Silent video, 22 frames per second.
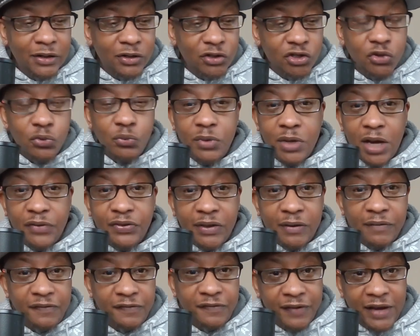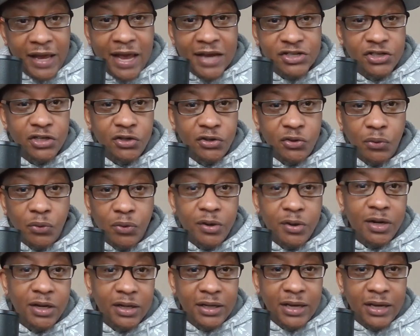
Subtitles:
do nothing flashy during the